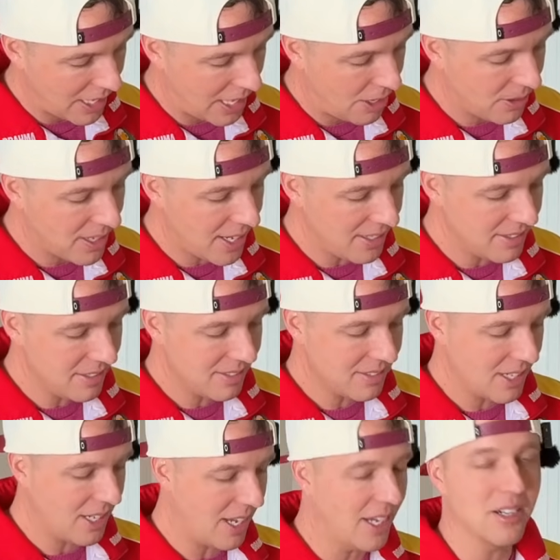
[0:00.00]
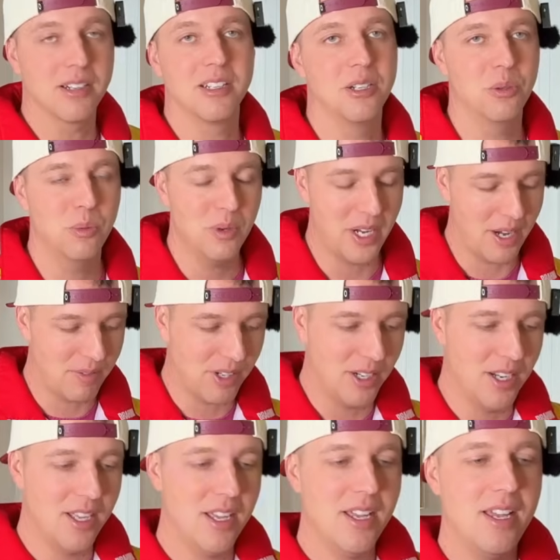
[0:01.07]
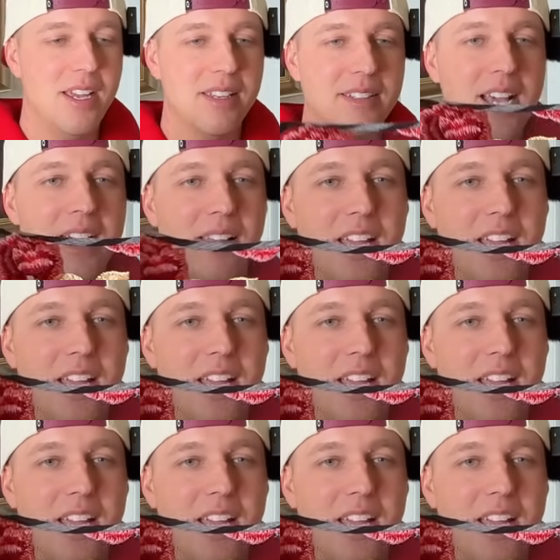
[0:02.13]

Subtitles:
Ariata, I don't know, whatever. It's got